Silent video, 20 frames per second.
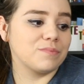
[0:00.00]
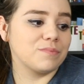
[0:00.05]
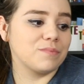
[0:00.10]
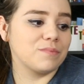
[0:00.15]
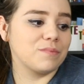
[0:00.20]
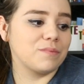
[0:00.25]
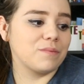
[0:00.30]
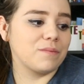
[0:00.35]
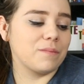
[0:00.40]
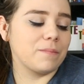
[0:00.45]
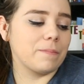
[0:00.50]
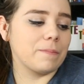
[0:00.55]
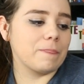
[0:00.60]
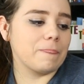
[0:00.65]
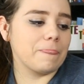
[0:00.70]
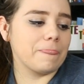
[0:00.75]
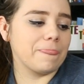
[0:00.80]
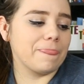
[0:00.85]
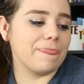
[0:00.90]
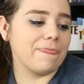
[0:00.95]

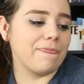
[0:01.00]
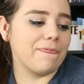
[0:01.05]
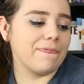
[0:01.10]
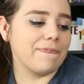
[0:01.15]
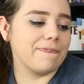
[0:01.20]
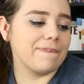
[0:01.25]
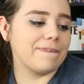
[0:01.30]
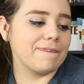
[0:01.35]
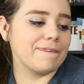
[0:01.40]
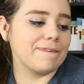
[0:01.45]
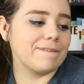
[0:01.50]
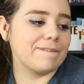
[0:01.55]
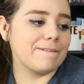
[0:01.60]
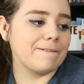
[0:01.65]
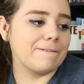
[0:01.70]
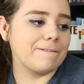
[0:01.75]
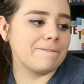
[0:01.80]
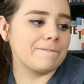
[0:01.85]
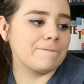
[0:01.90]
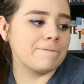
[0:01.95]

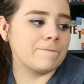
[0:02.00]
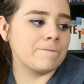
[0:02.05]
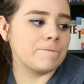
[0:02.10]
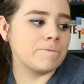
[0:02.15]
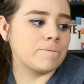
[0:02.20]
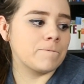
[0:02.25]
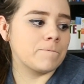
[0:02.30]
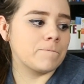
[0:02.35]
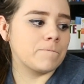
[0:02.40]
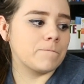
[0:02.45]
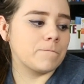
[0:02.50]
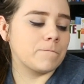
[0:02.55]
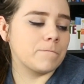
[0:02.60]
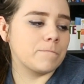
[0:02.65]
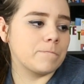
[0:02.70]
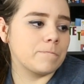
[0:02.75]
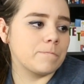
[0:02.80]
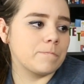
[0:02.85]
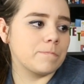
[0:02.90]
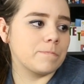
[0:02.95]

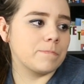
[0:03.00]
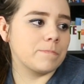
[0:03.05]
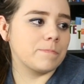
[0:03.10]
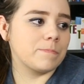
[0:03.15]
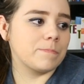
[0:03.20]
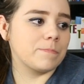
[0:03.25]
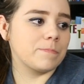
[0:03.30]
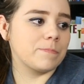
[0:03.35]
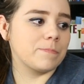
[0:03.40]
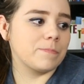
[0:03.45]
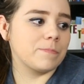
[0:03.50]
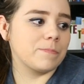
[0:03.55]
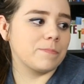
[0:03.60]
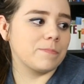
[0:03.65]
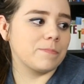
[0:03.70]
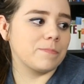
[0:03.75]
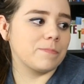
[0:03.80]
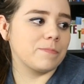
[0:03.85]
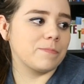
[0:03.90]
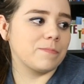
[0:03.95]

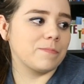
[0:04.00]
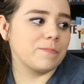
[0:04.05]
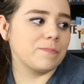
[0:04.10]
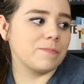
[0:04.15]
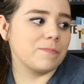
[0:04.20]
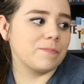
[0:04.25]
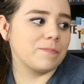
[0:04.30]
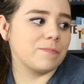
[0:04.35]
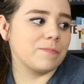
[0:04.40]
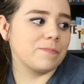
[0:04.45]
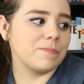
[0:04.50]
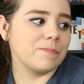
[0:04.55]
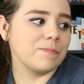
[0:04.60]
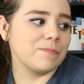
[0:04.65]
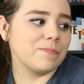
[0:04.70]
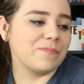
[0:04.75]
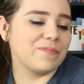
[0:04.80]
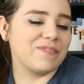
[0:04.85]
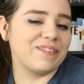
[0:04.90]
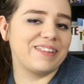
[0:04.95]

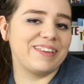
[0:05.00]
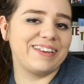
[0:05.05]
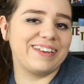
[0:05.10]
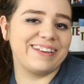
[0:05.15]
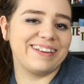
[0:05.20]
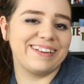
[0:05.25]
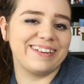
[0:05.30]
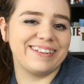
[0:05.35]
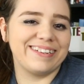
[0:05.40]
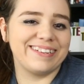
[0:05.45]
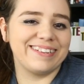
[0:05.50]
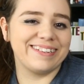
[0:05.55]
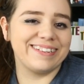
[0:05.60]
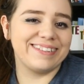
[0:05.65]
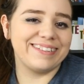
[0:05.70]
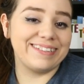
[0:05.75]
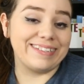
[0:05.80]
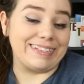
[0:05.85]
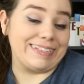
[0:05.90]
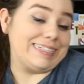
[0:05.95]

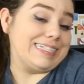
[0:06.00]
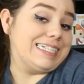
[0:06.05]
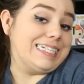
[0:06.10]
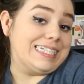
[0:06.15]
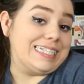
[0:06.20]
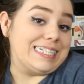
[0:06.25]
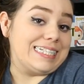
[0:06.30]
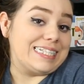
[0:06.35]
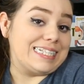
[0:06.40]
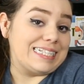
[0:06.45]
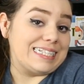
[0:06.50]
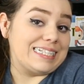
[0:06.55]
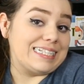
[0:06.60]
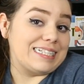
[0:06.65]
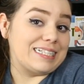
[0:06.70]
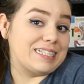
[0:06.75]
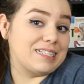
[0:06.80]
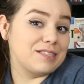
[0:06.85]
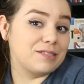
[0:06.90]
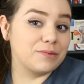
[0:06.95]

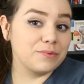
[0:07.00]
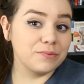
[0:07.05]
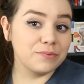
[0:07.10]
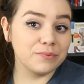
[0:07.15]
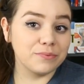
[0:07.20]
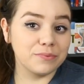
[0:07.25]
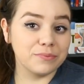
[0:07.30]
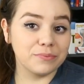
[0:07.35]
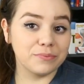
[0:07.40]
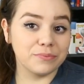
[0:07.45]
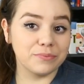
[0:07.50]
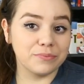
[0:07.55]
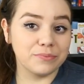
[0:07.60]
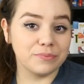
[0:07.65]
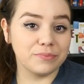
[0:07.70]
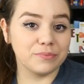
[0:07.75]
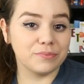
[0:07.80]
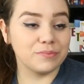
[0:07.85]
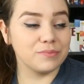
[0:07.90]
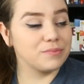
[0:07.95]
(silent)